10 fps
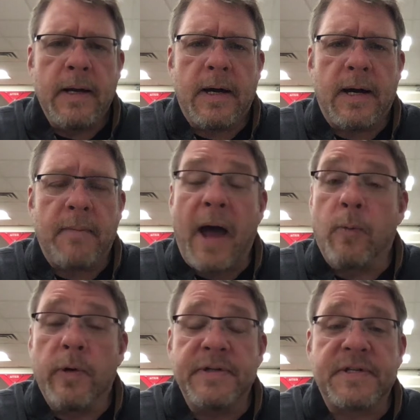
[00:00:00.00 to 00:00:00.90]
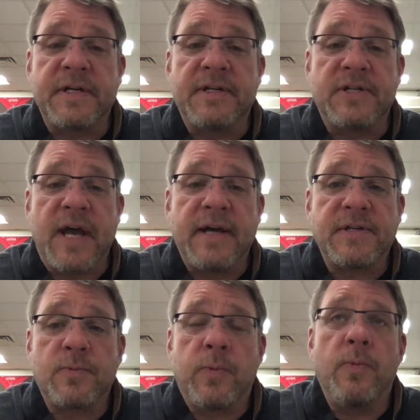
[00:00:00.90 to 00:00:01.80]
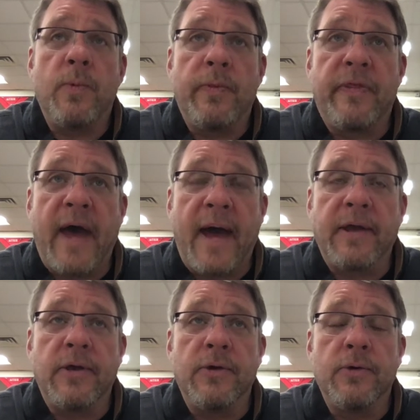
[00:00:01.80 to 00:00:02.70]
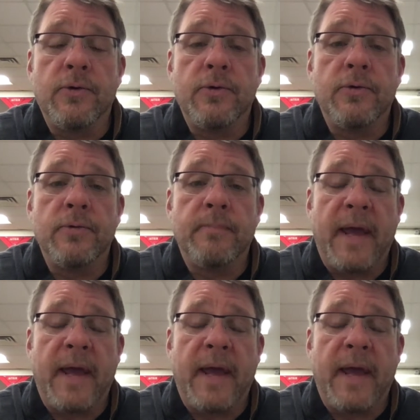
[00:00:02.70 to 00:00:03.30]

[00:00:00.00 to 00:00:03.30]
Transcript: I would suggest that you